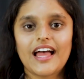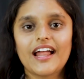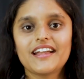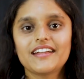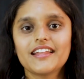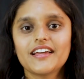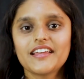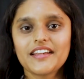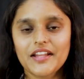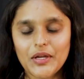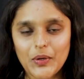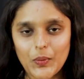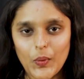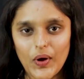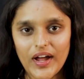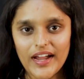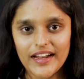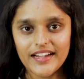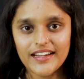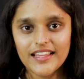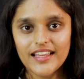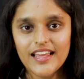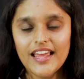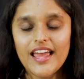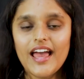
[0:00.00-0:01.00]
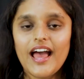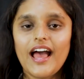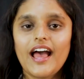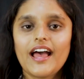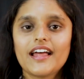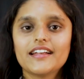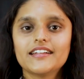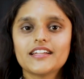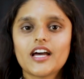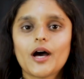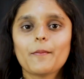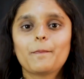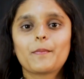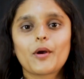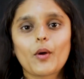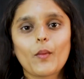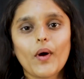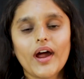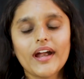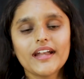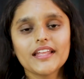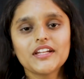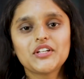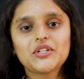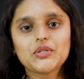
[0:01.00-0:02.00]
that are required and are
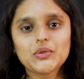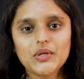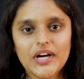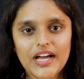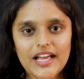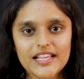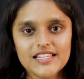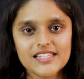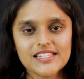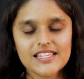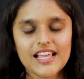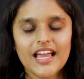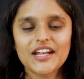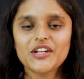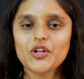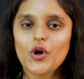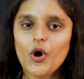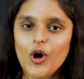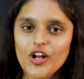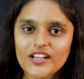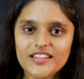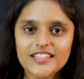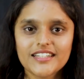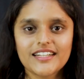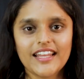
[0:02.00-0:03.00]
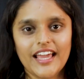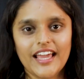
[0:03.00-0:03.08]
provided to us at all the